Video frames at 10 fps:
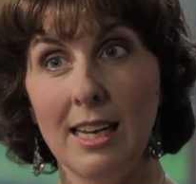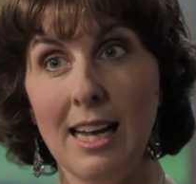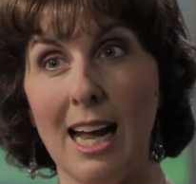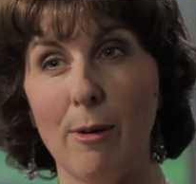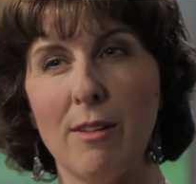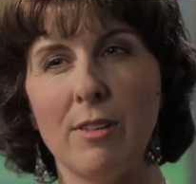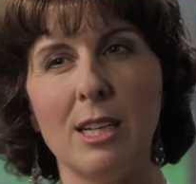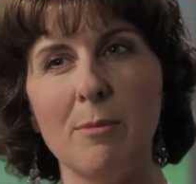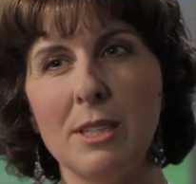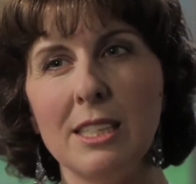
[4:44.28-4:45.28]
However,
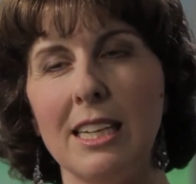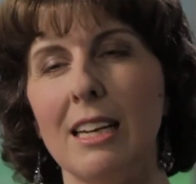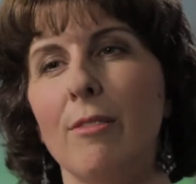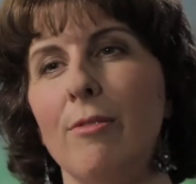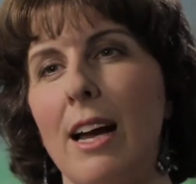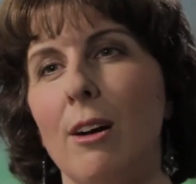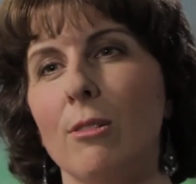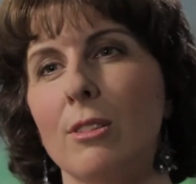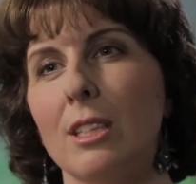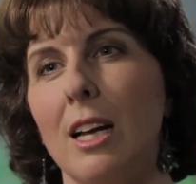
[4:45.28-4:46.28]
Liberty
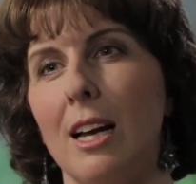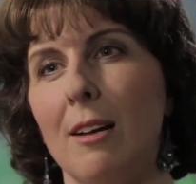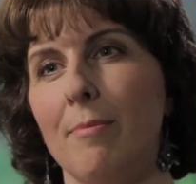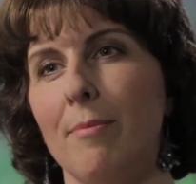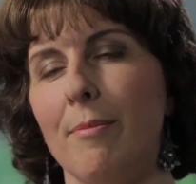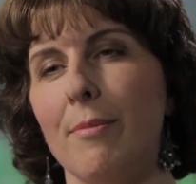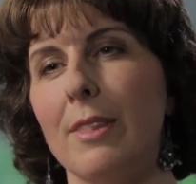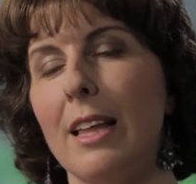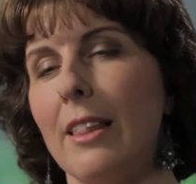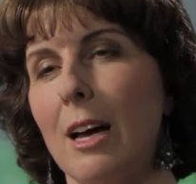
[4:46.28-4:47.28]
felt
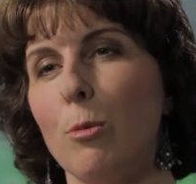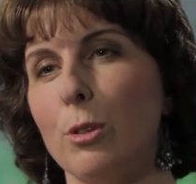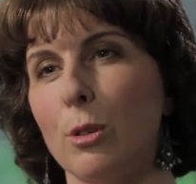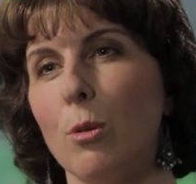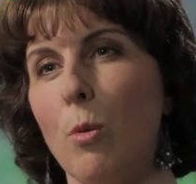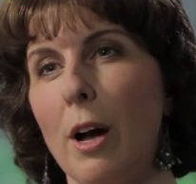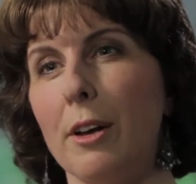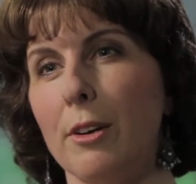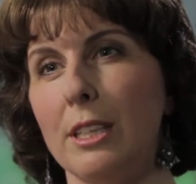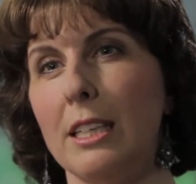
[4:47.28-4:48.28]
that wasn't quite
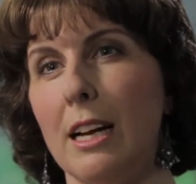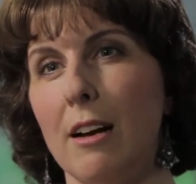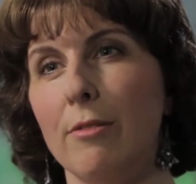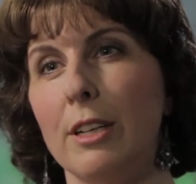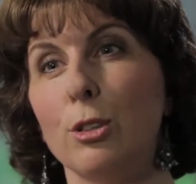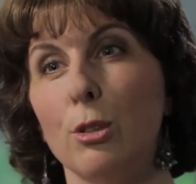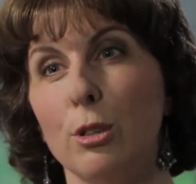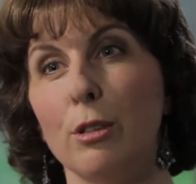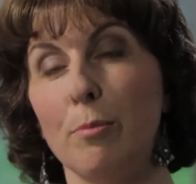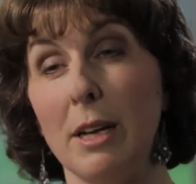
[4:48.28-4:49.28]
good enough. It shouldn't
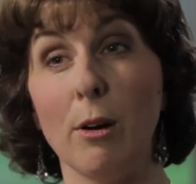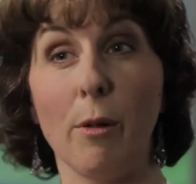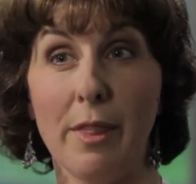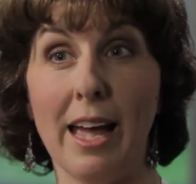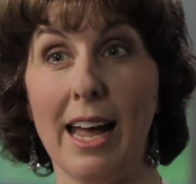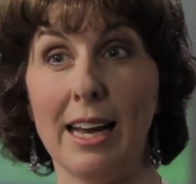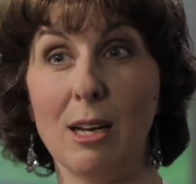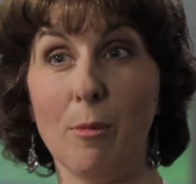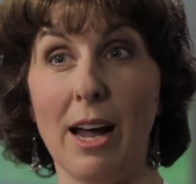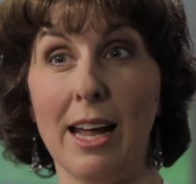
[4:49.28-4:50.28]
have been on there
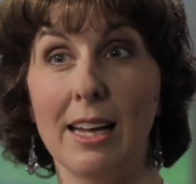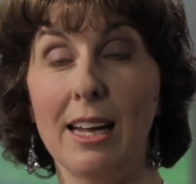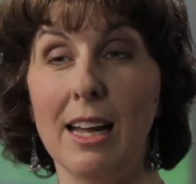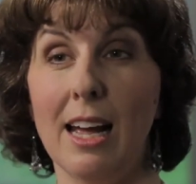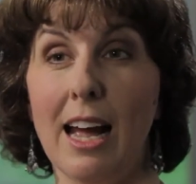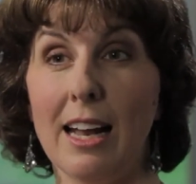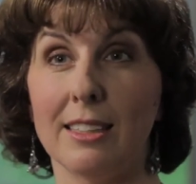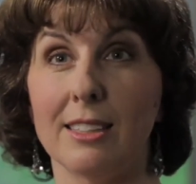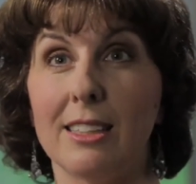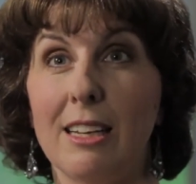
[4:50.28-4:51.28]
anyway.
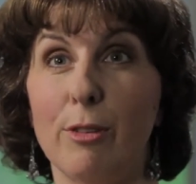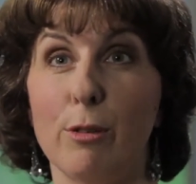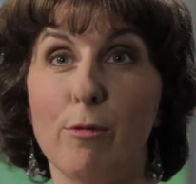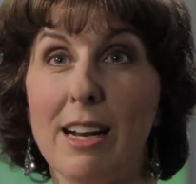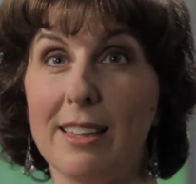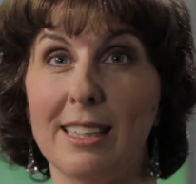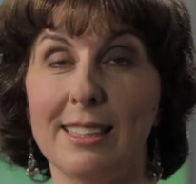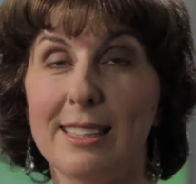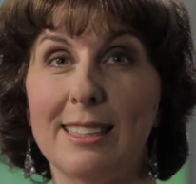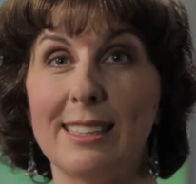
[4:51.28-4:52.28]
And if you've read this
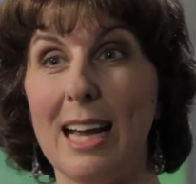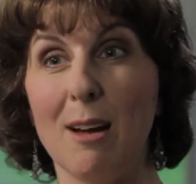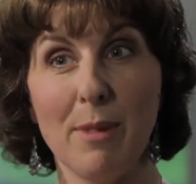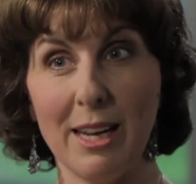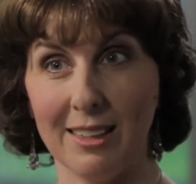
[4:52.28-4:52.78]
damning